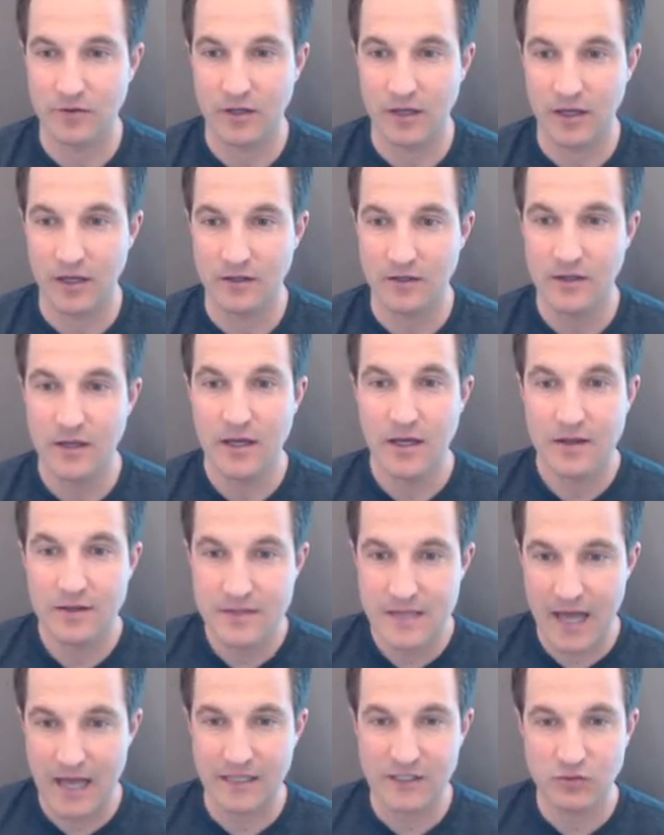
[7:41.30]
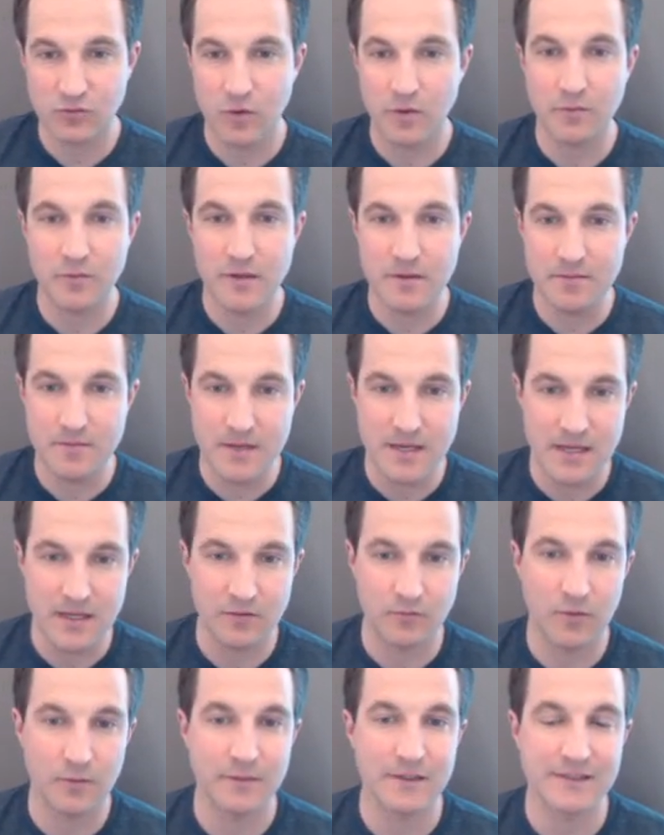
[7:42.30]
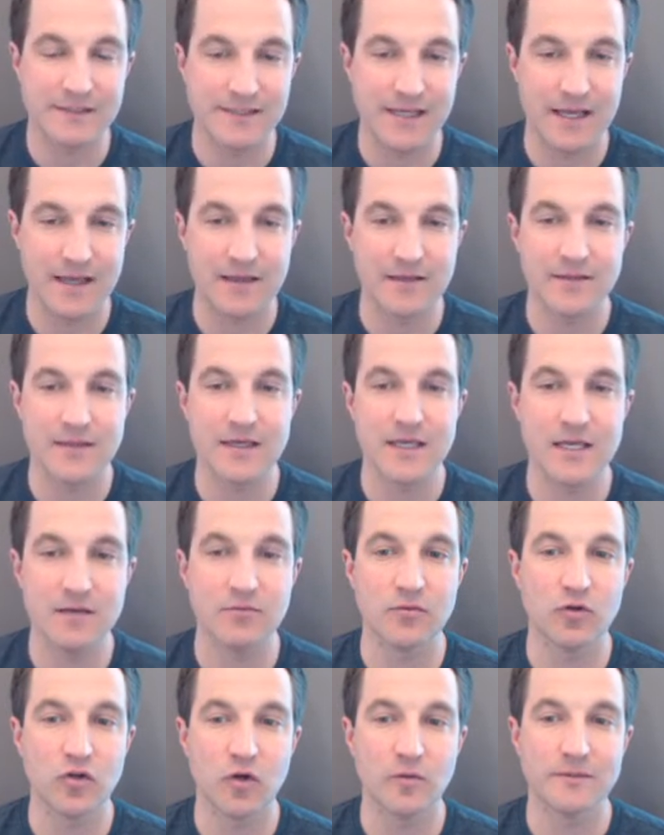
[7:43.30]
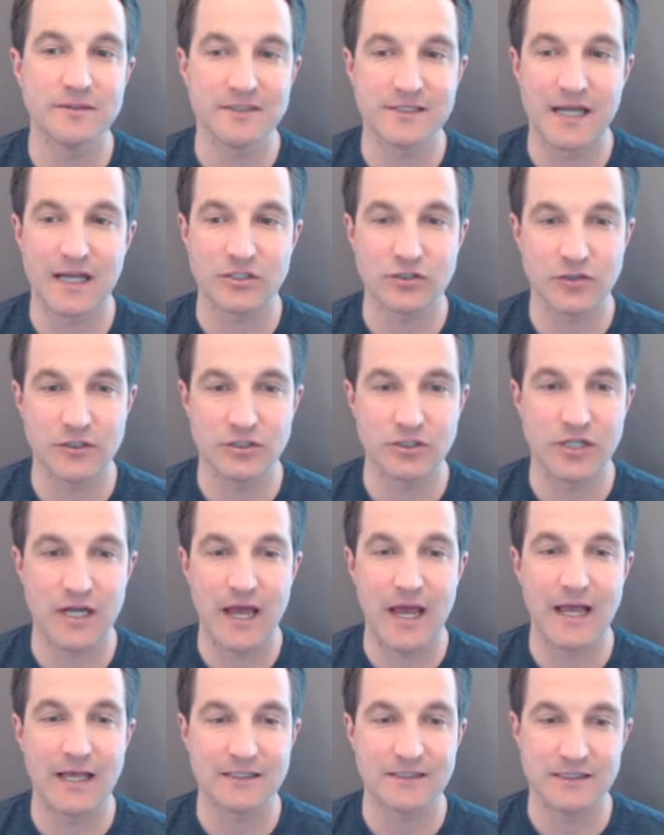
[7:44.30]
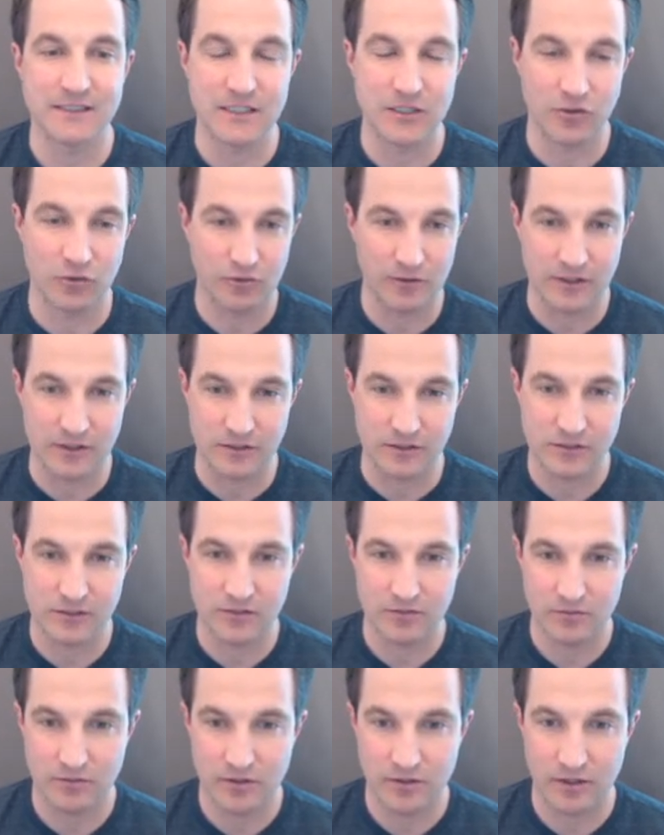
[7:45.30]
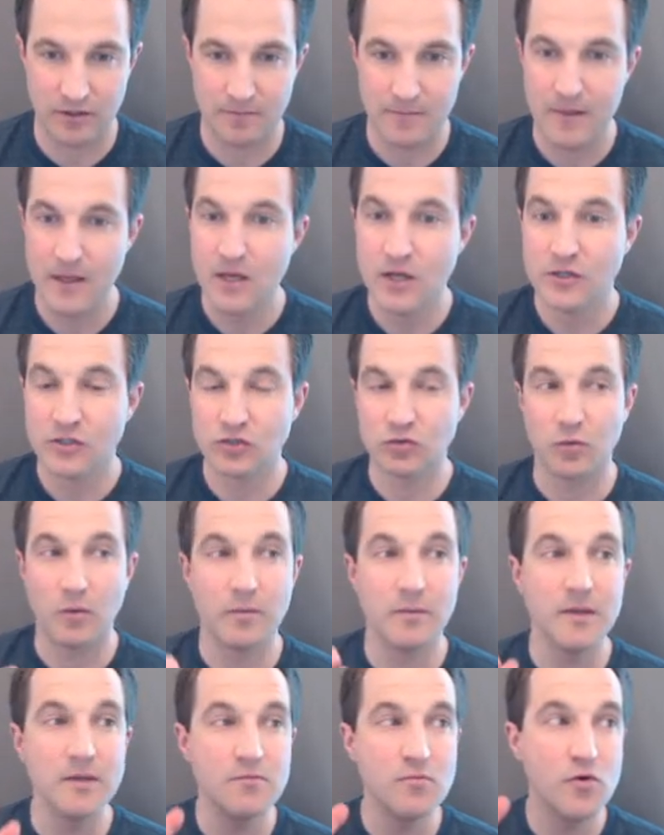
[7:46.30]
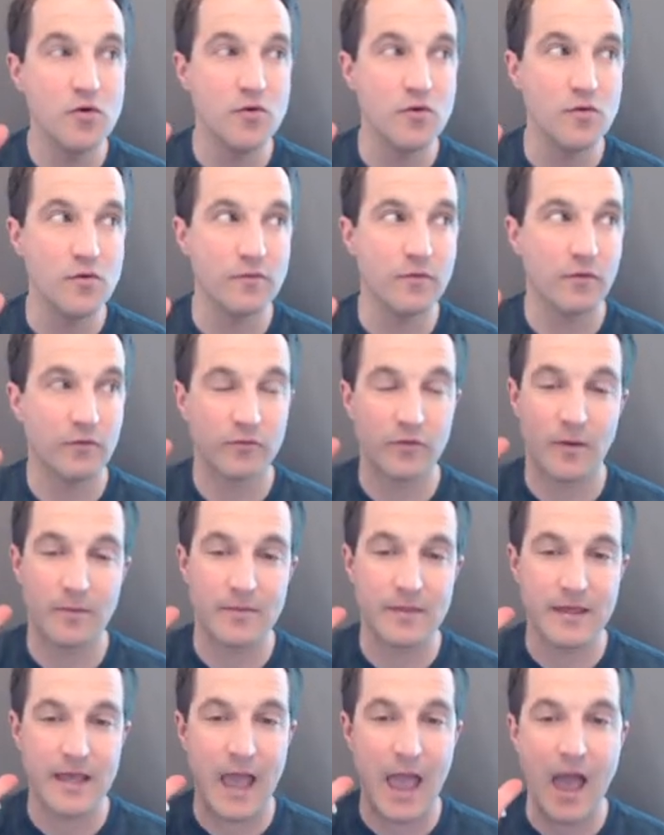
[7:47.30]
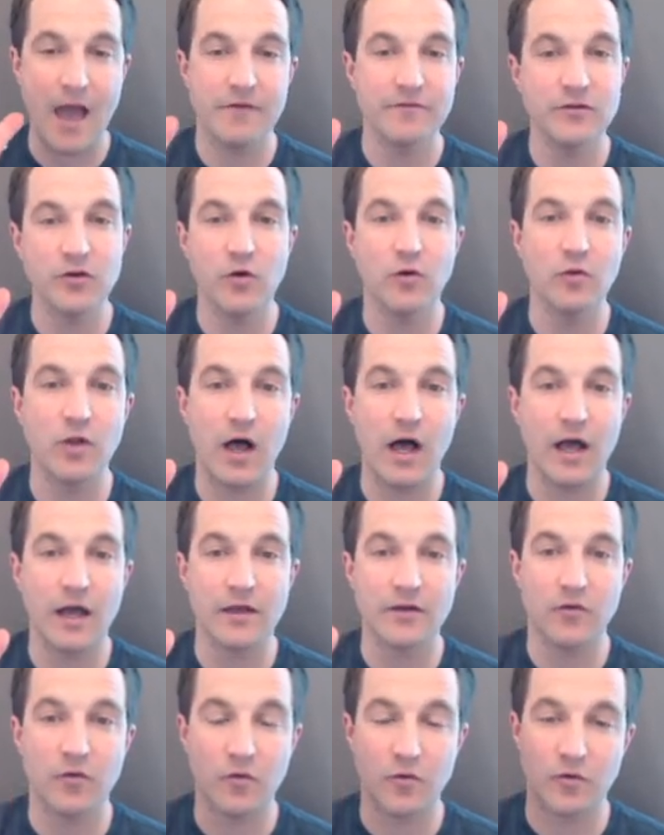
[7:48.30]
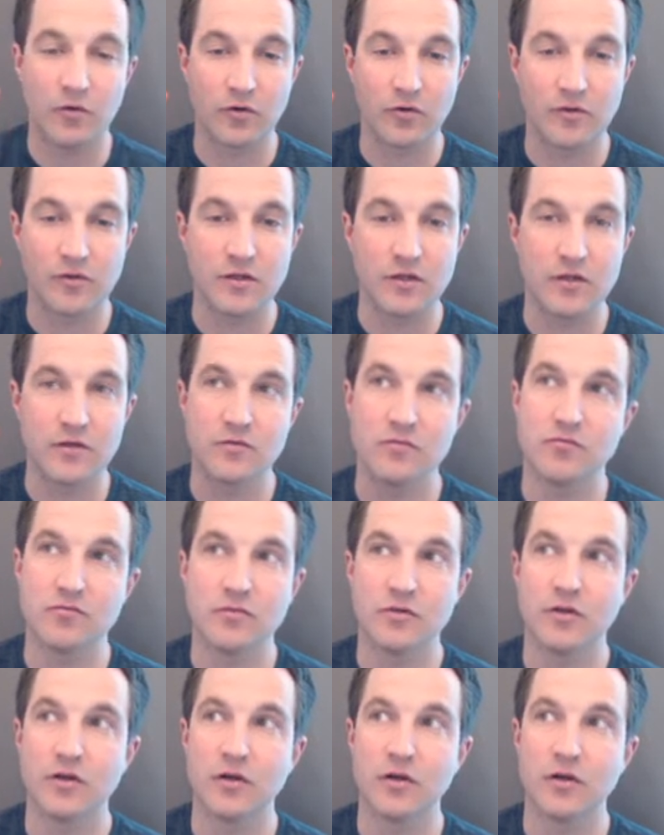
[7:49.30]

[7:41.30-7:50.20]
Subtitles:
Okay, that's what we mean when we say the hemoglobin saturation has decreased. Okay, so when we move from the alveoli or the